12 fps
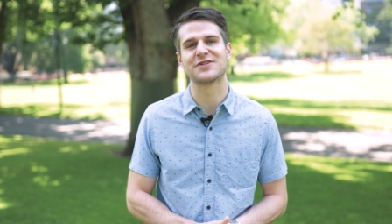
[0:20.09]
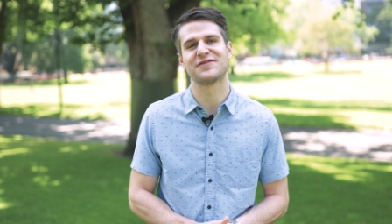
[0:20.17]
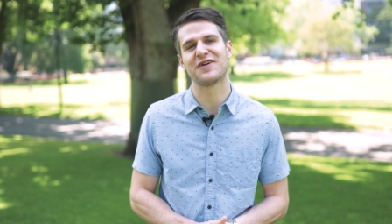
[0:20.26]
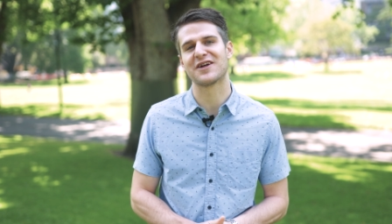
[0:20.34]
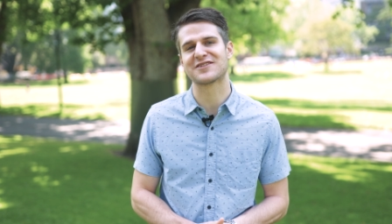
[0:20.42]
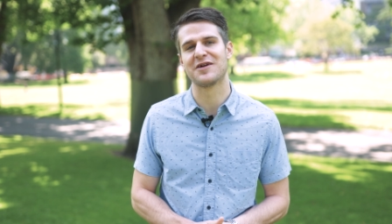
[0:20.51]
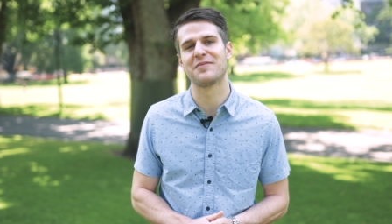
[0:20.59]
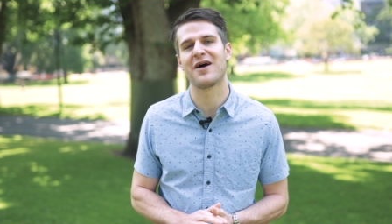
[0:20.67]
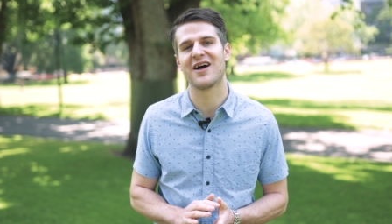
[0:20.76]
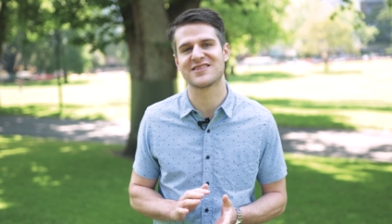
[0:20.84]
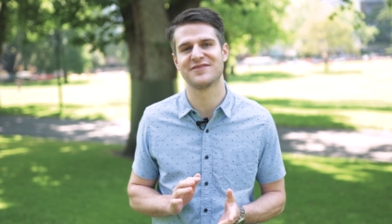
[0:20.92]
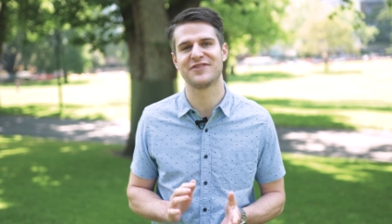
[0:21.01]
to first home
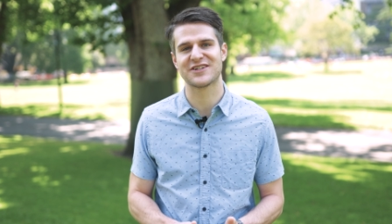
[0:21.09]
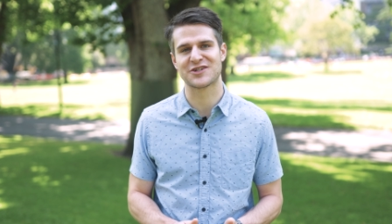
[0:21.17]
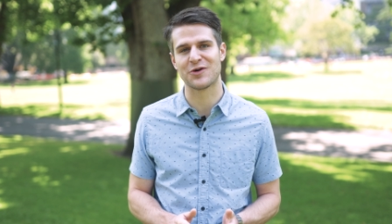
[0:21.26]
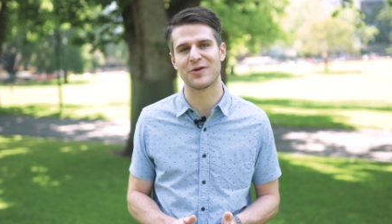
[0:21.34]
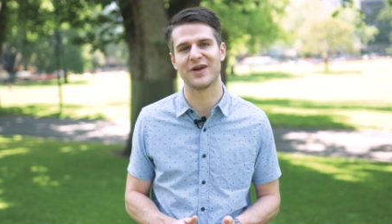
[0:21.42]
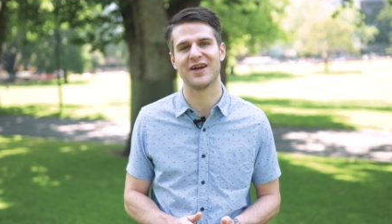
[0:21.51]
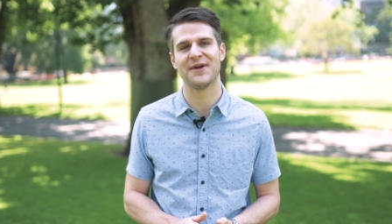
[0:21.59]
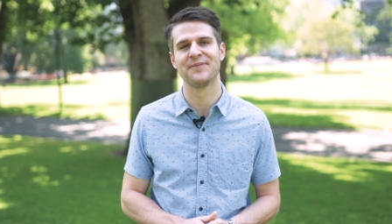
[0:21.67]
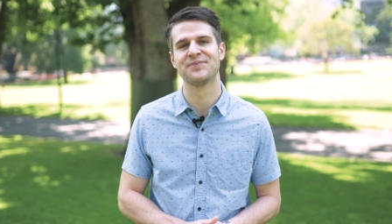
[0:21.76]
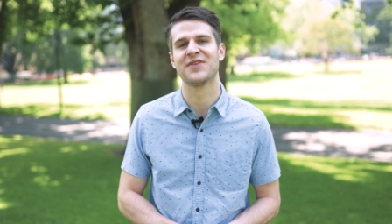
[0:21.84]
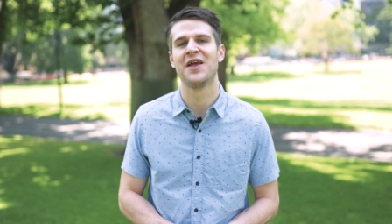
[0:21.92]
buyers in Victoria.